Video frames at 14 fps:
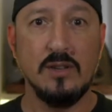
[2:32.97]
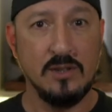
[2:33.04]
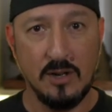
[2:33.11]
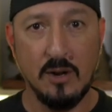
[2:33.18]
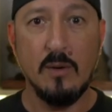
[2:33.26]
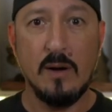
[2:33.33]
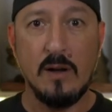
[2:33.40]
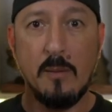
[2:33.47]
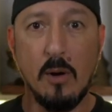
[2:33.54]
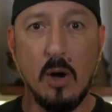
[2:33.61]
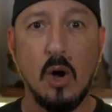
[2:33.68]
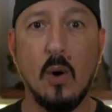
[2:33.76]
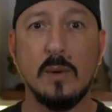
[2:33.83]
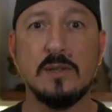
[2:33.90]
You know how I'm
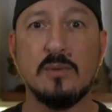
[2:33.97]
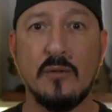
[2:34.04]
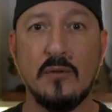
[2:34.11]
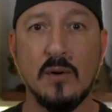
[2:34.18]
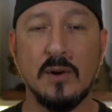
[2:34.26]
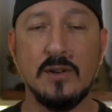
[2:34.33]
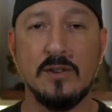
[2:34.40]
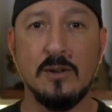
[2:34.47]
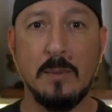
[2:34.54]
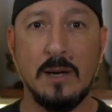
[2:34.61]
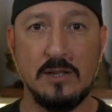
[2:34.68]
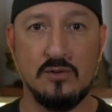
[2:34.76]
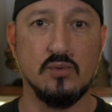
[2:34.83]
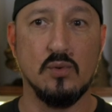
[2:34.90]
always referring to
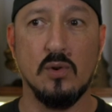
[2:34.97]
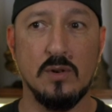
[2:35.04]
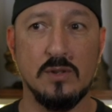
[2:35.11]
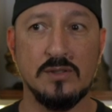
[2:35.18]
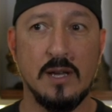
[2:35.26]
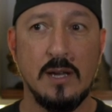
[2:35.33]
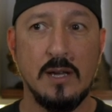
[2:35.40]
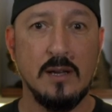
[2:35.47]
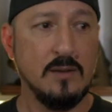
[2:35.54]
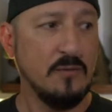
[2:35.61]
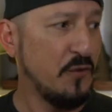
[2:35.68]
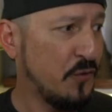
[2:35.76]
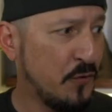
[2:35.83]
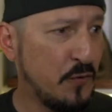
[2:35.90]
my drawers
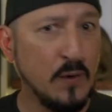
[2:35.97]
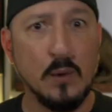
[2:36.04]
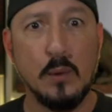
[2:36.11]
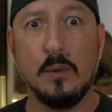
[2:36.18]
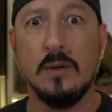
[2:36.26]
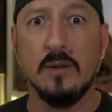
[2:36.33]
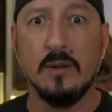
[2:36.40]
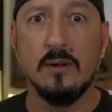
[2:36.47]
filled